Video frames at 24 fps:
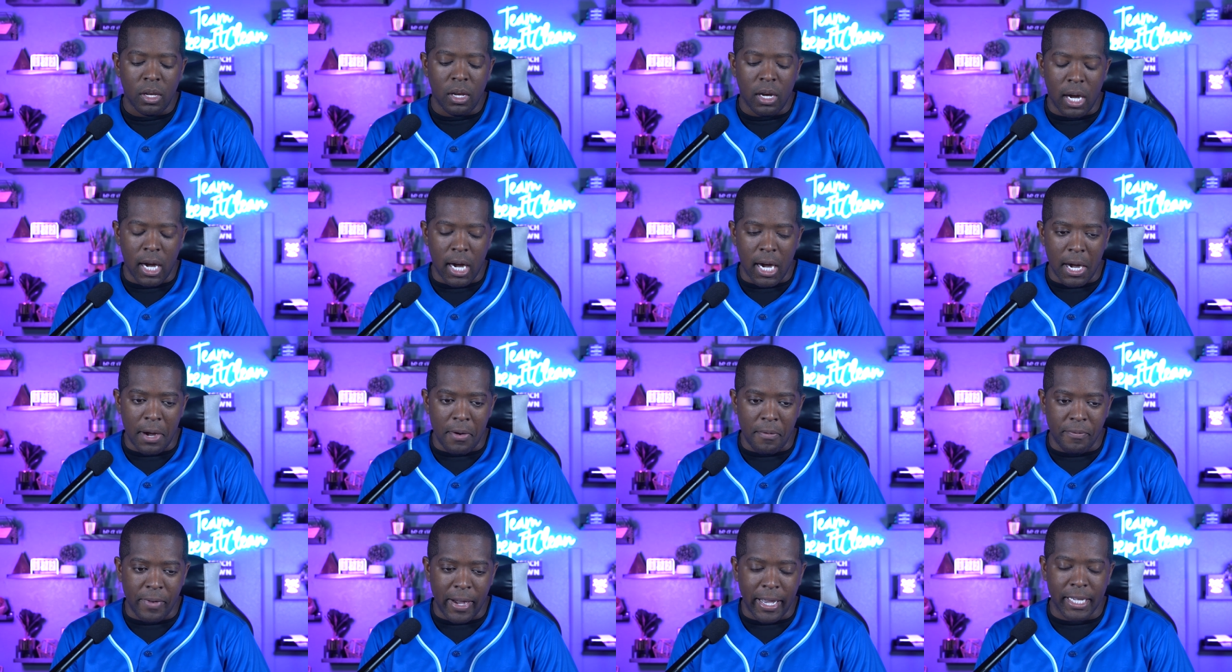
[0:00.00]

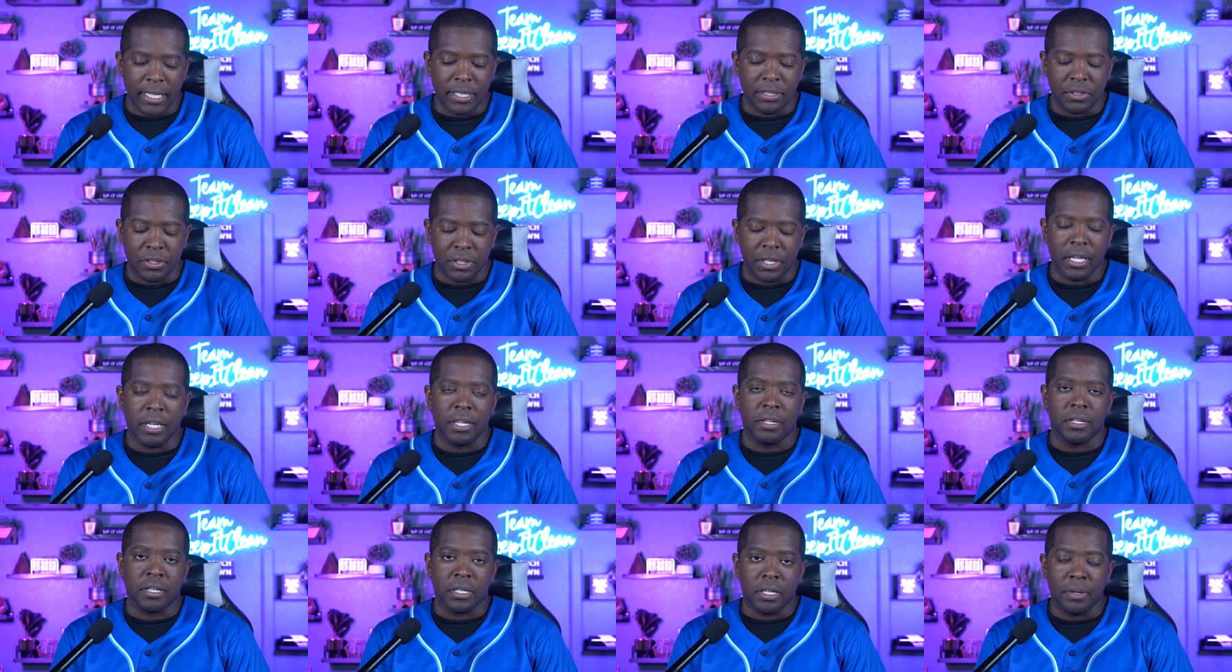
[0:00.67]
Vikings are
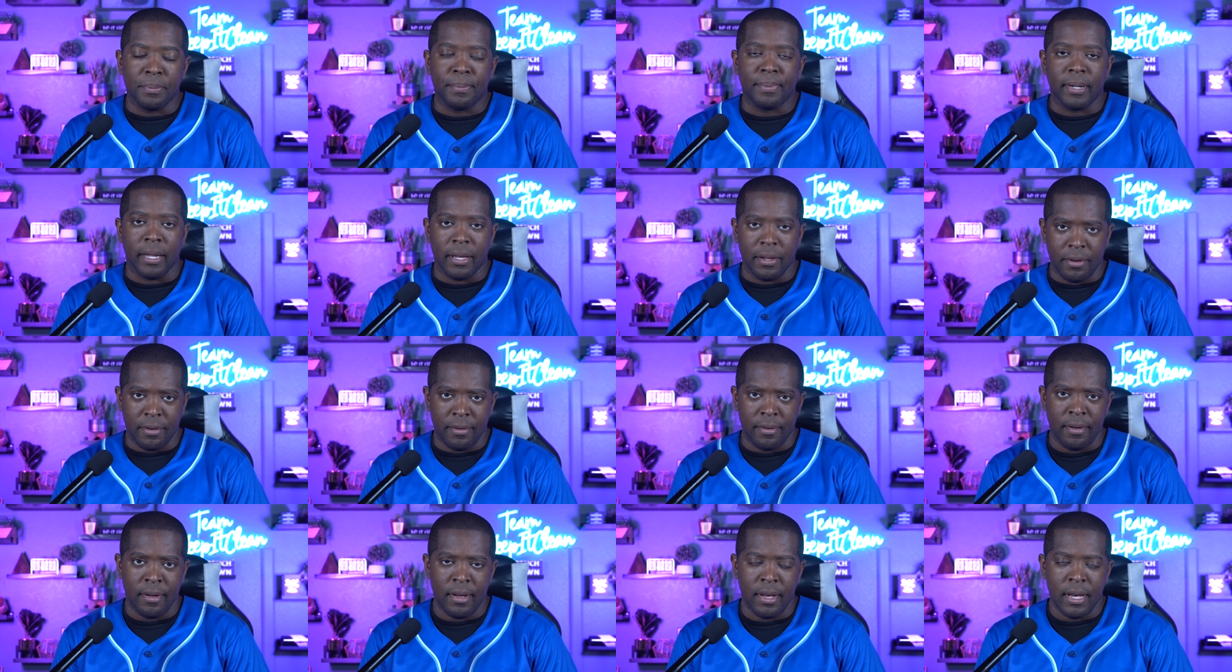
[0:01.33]
getting a good
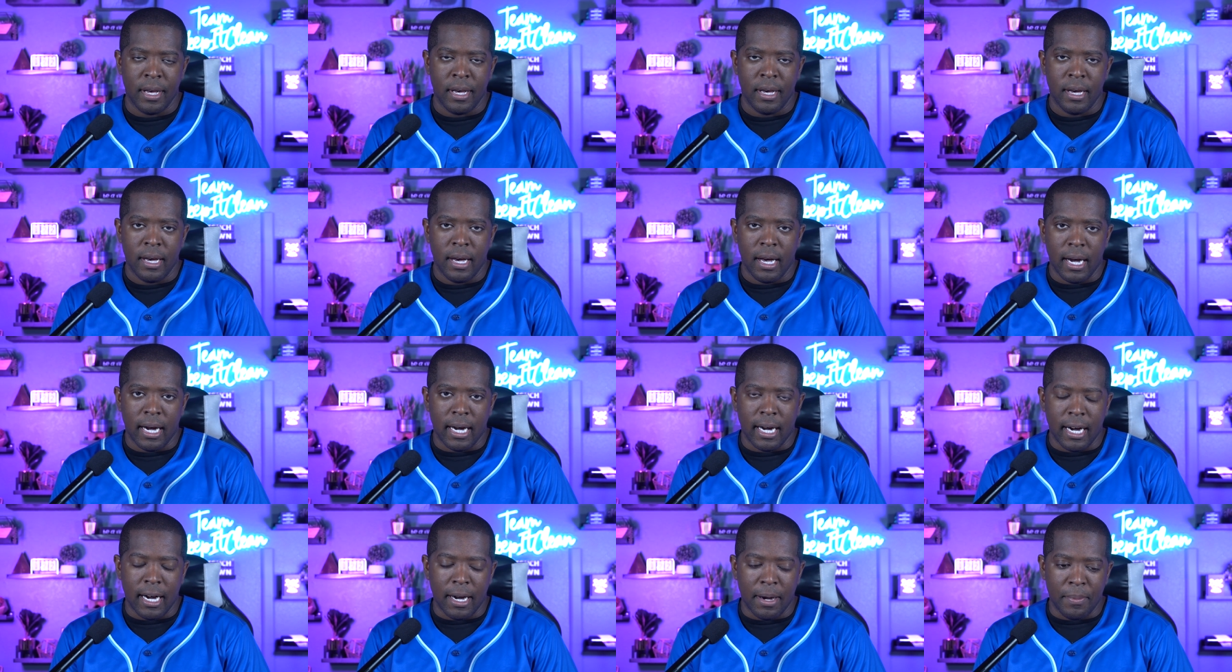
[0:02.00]
player.
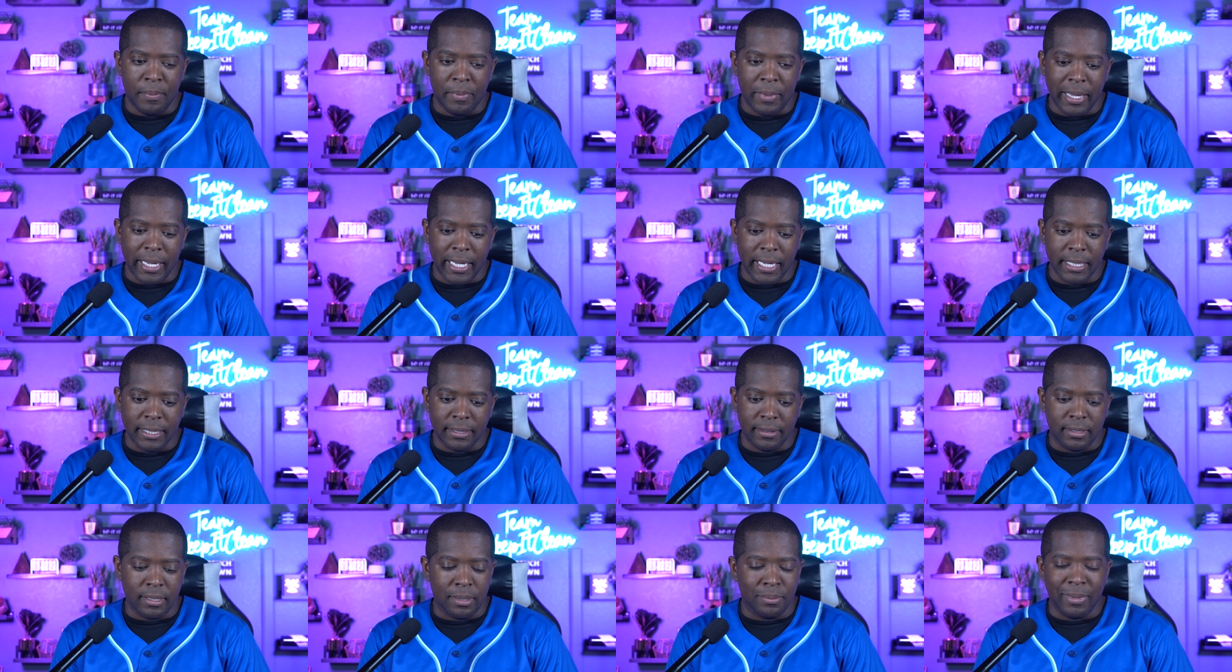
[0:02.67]
They
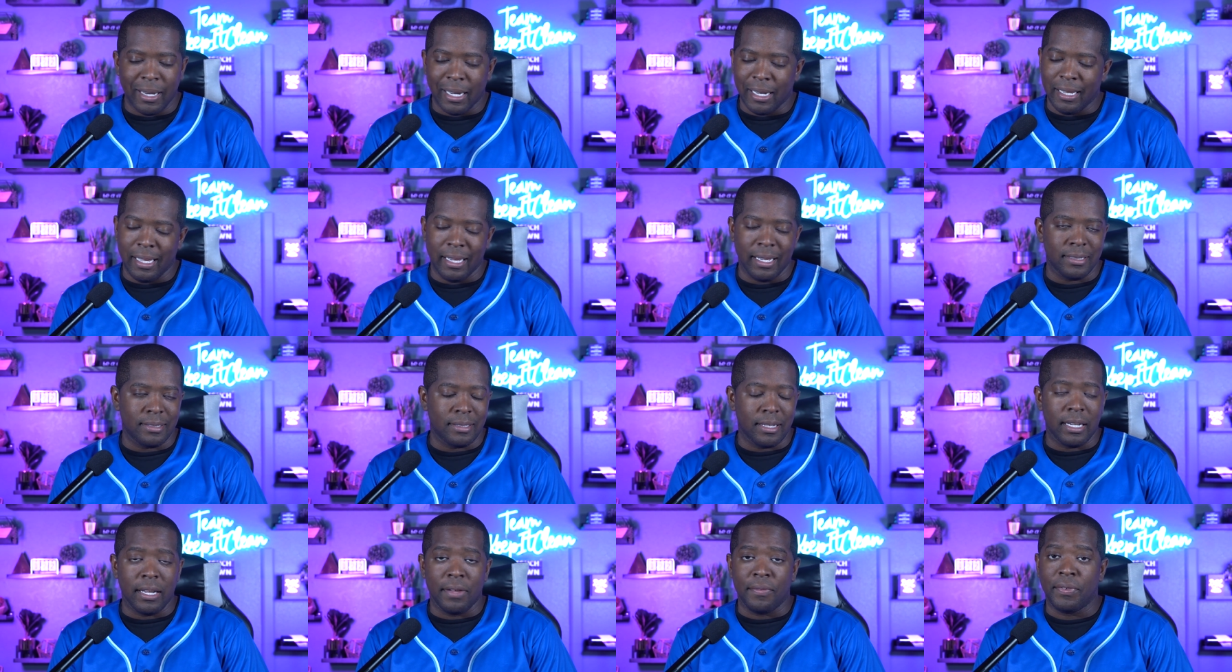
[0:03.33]
getting somebody, like I
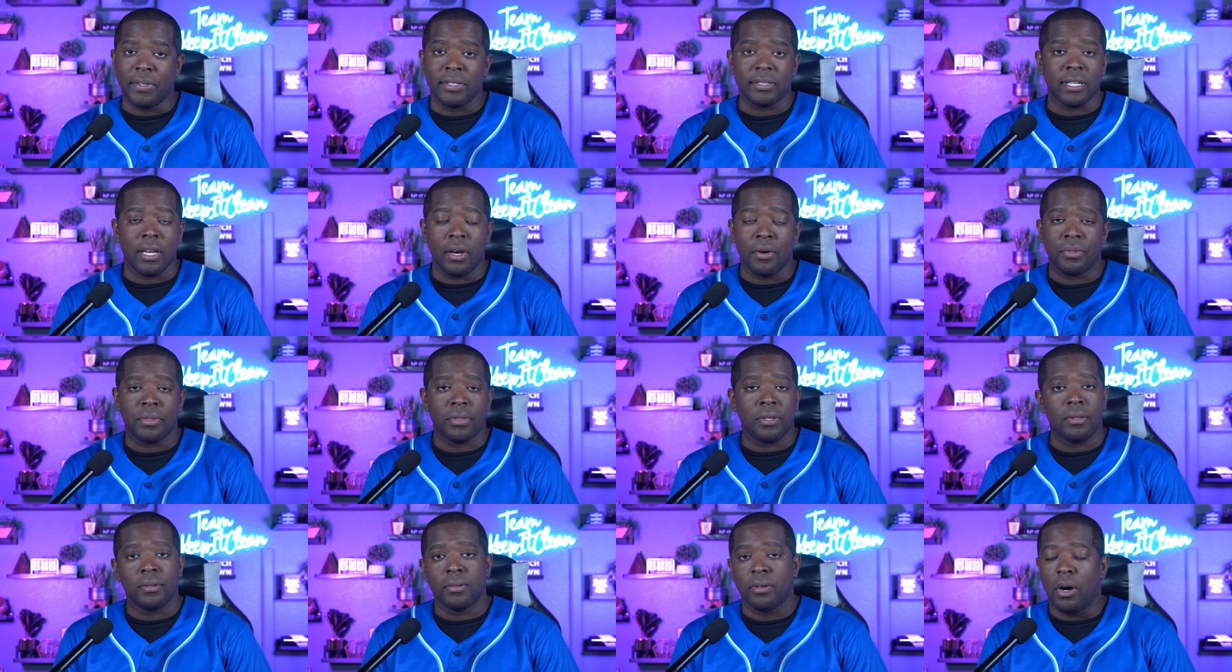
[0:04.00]
said, if he's
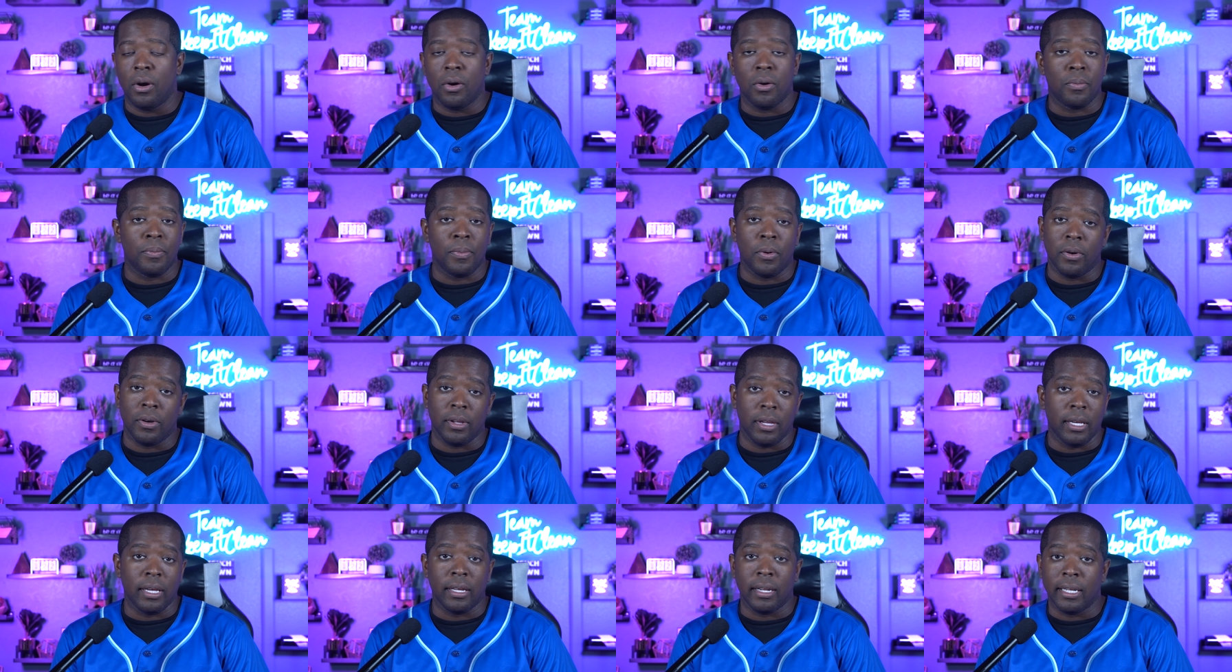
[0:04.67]
healthy, oh
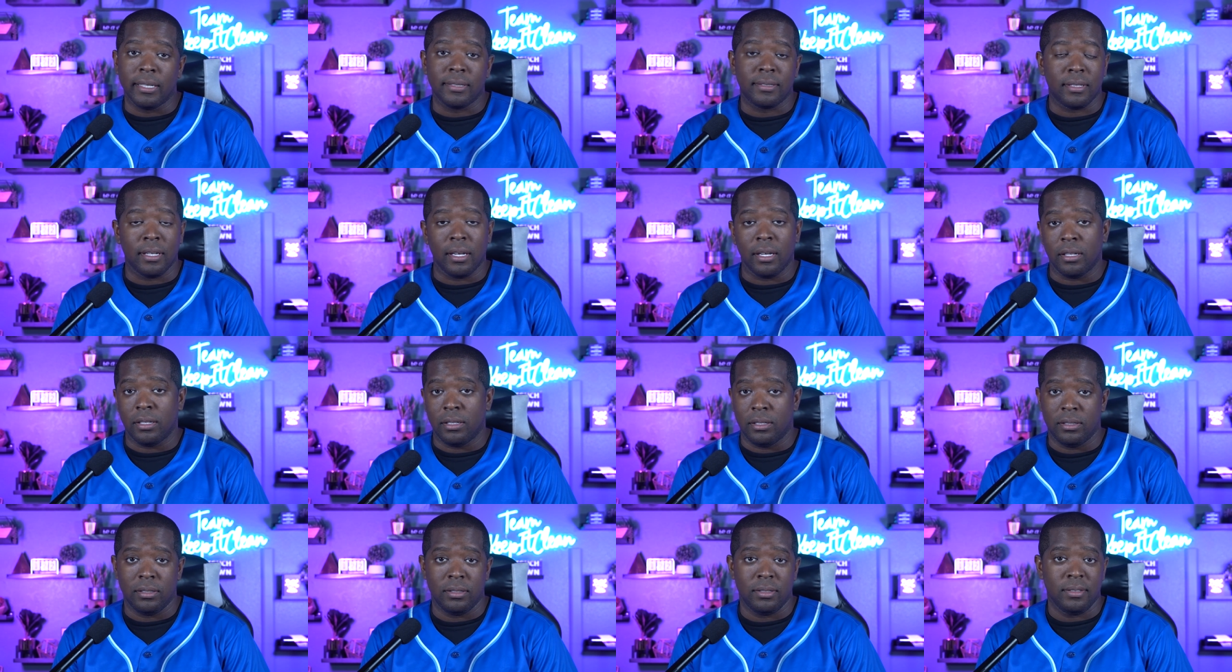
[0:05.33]
boy, yeah, they set.